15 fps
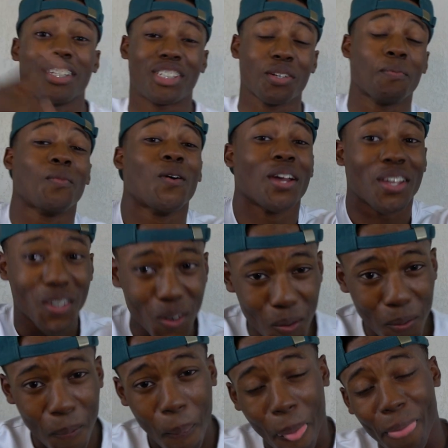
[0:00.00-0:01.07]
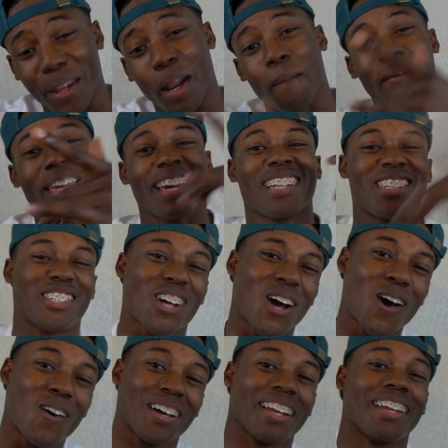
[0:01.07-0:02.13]
It's your boy Gook, and I'm gonna catch
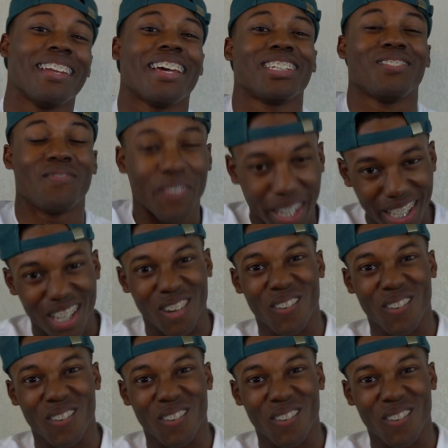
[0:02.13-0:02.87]
y'all in the next video.